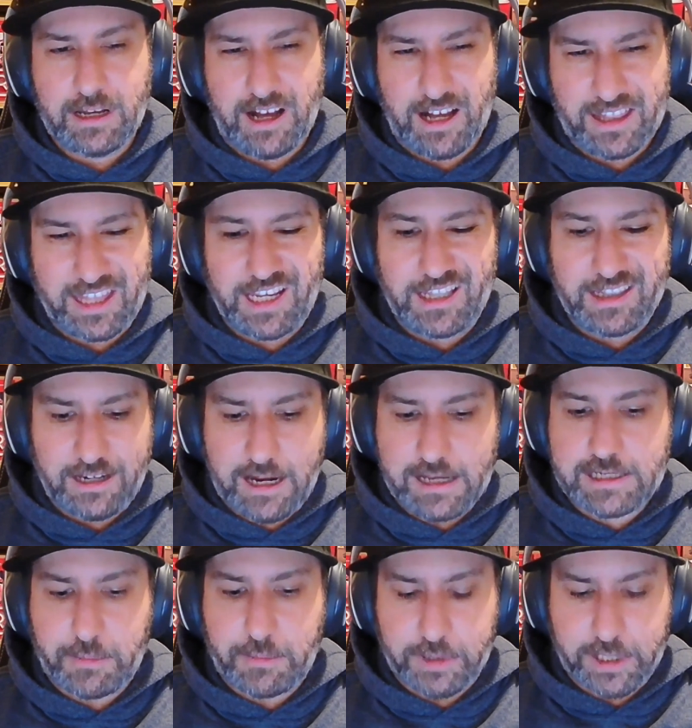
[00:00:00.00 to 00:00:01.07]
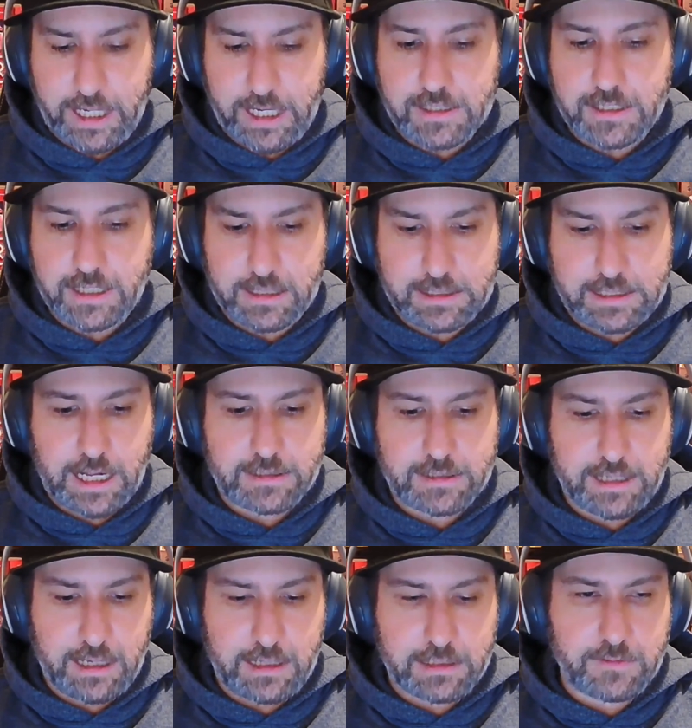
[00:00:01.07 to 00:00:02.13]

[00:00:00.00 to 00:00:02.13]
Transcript: I think in the next couple of years, you're going to start seeing